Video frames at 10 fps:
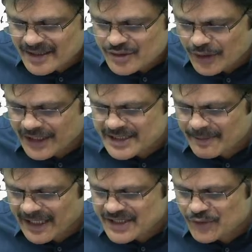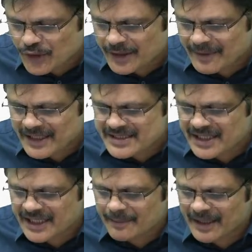So it is -14,
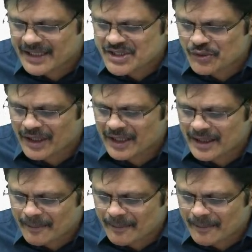-13, -12,